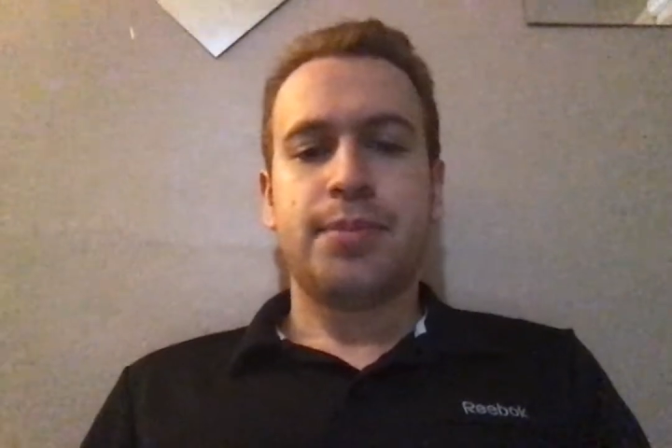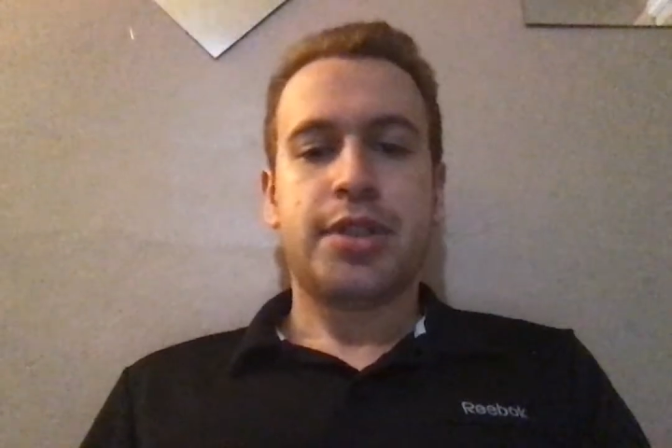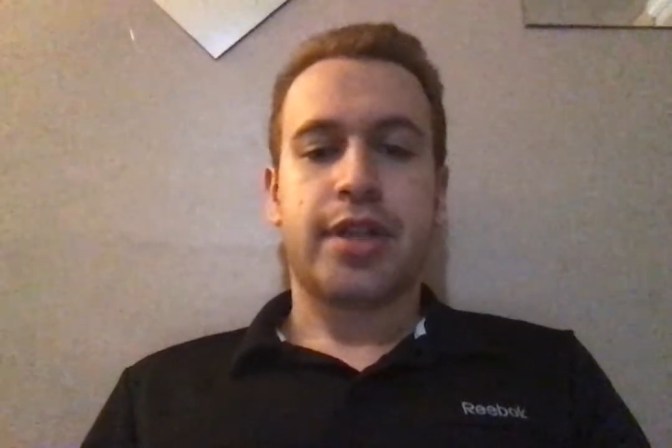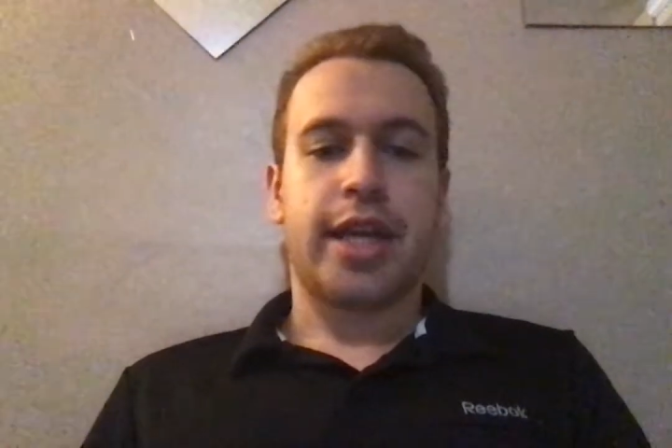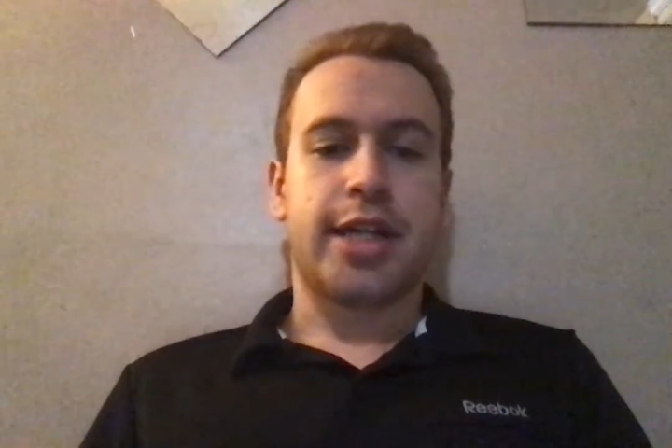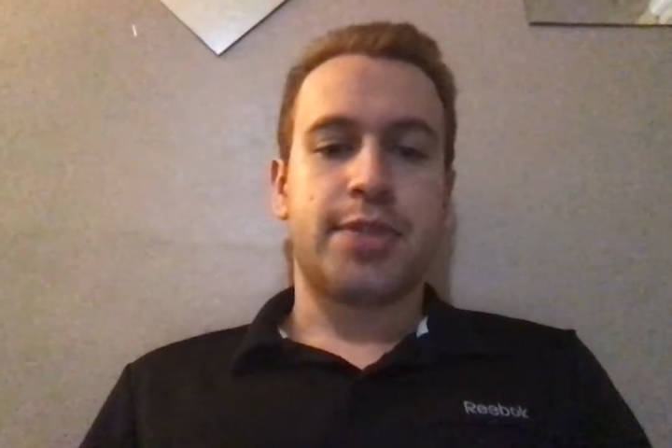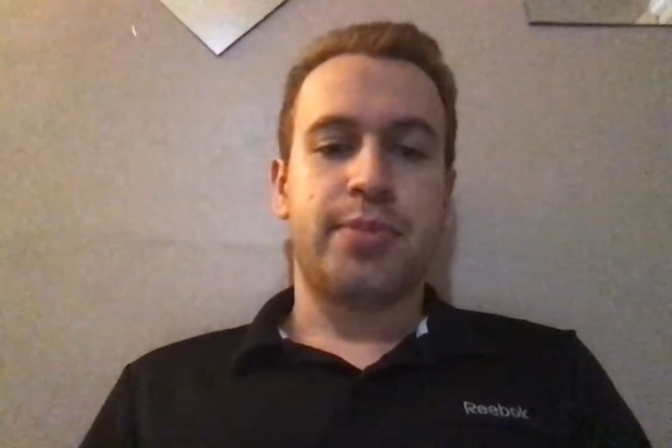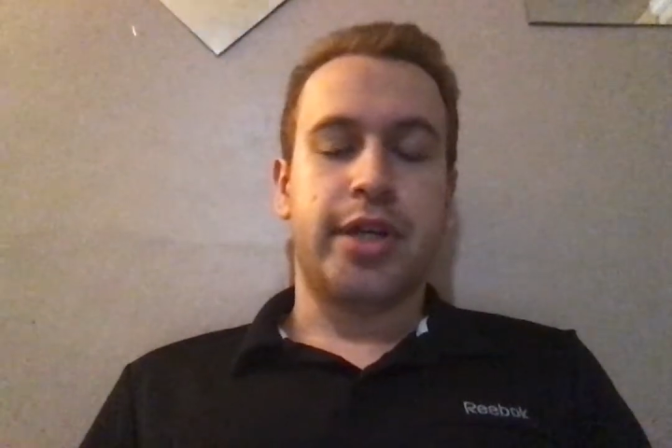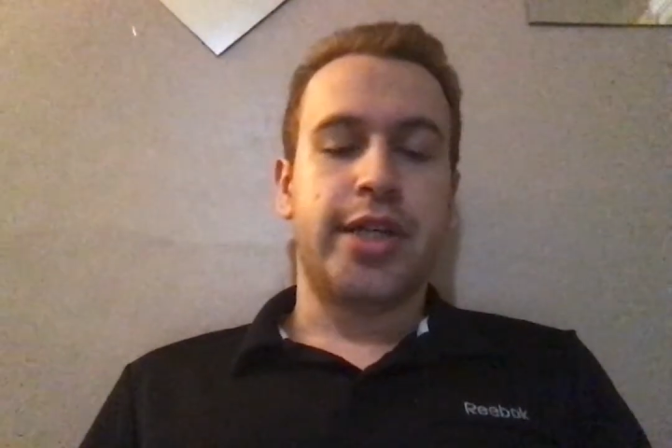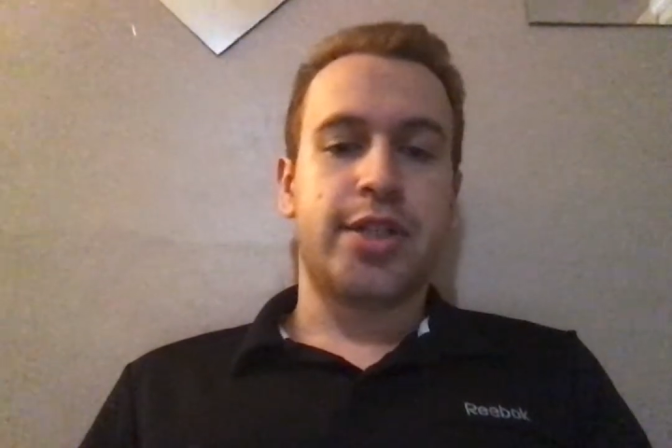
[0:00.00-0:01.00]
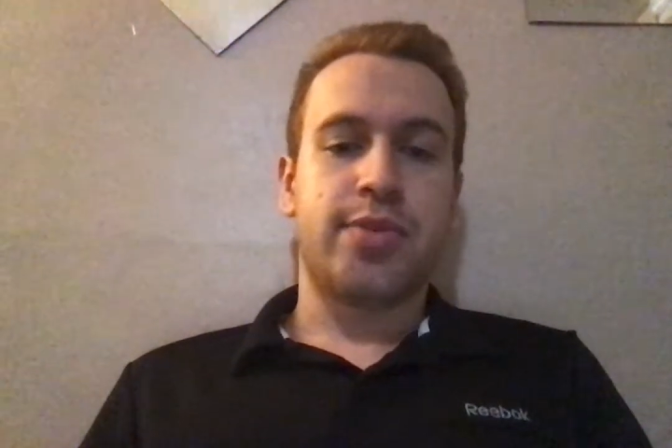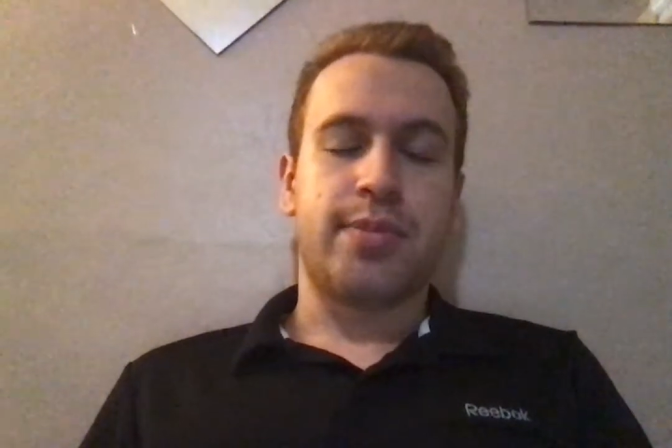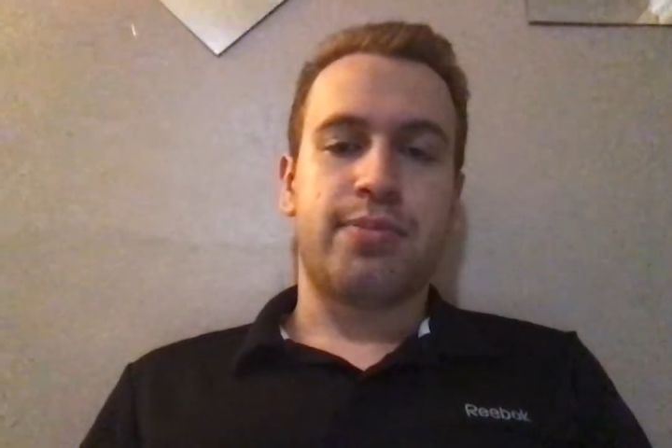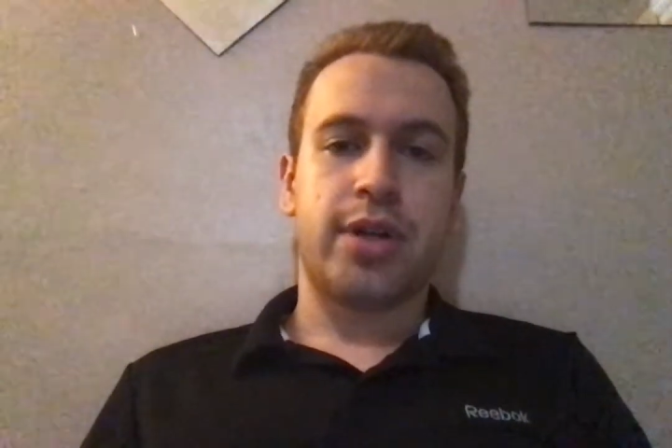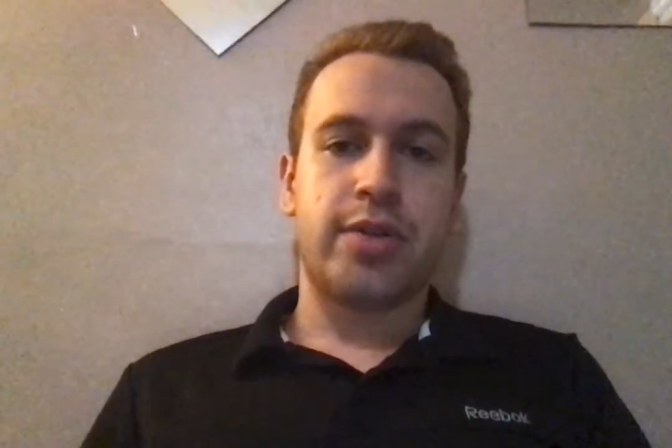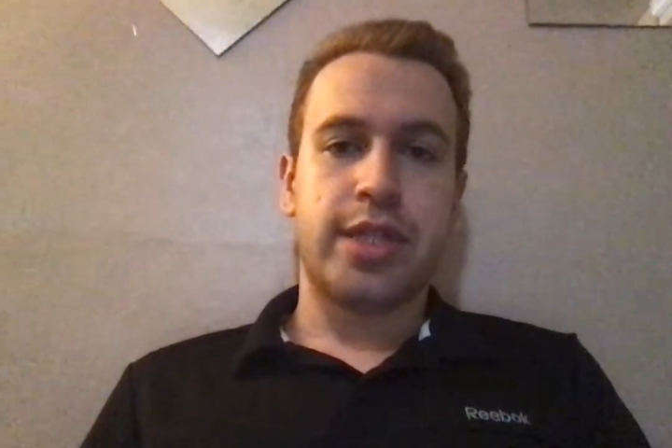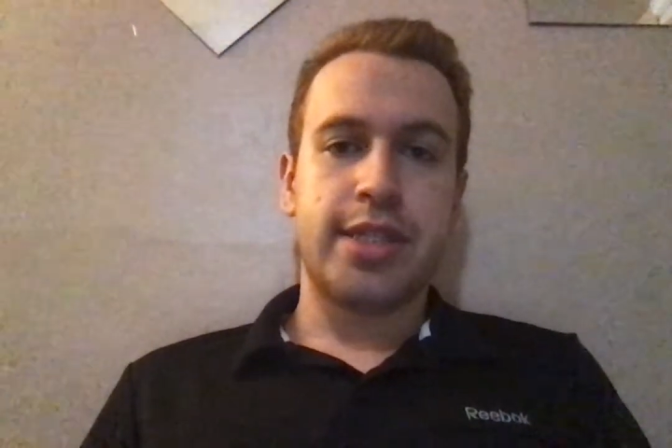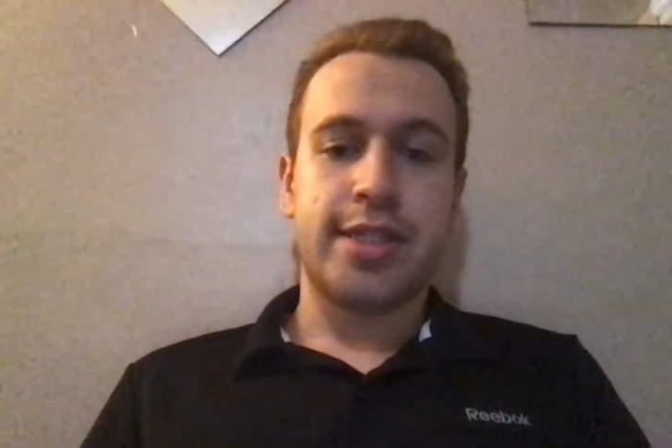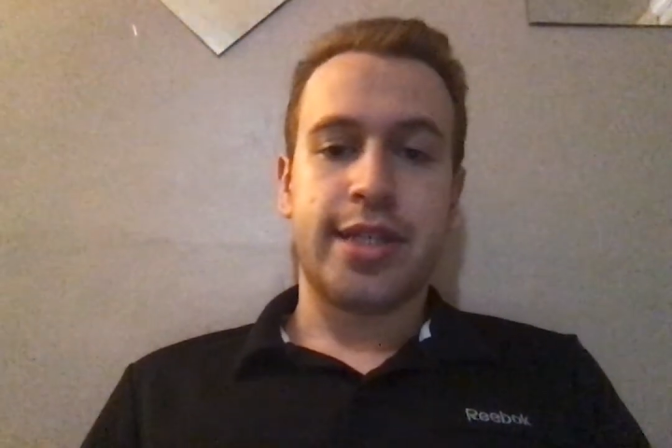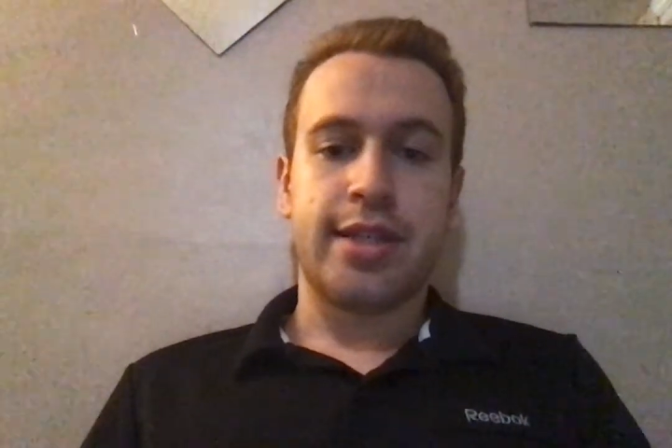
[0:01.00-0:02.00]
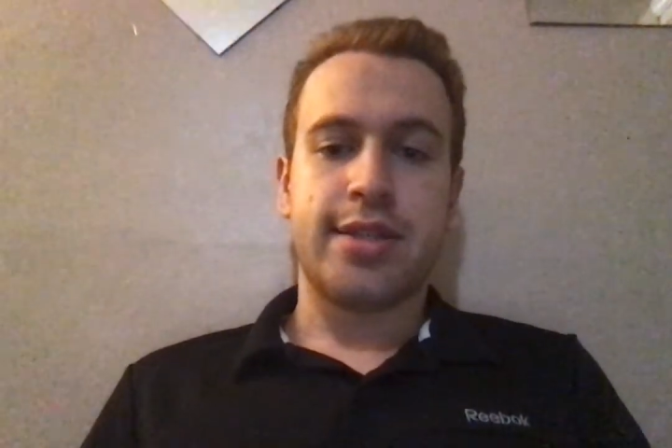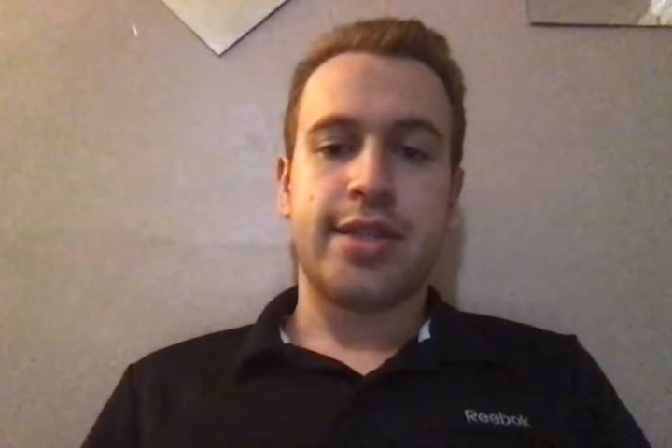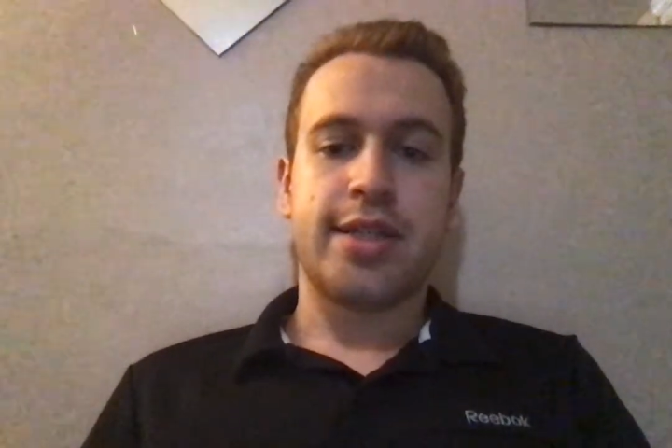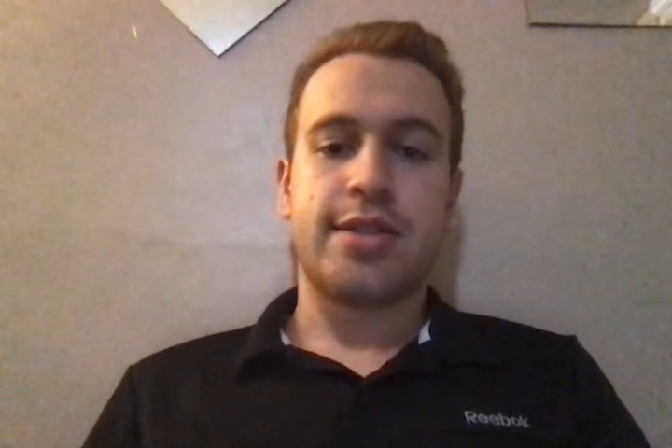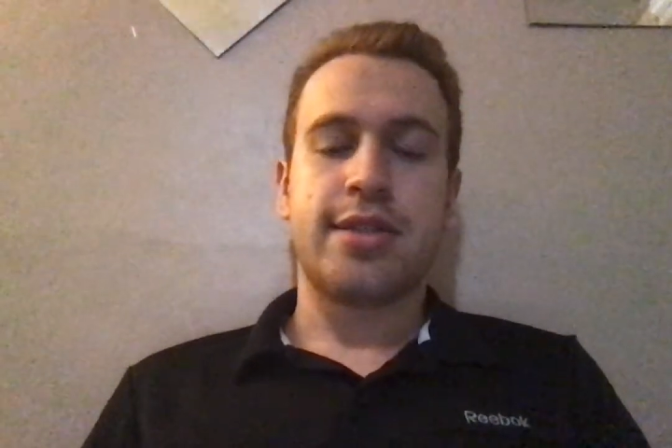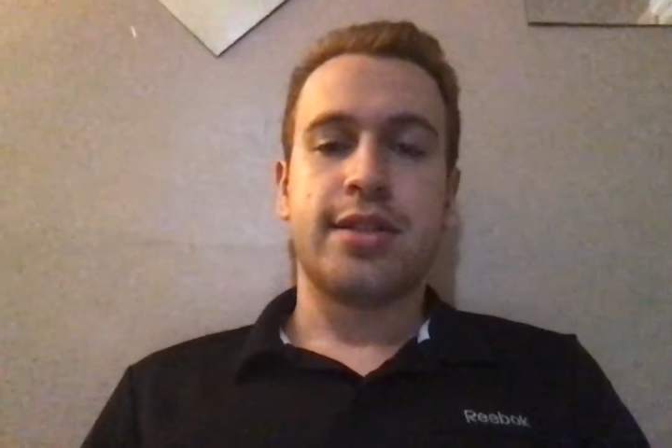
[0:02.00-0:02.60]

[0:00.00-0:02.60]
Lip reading: you'll get experience with protein synthesis,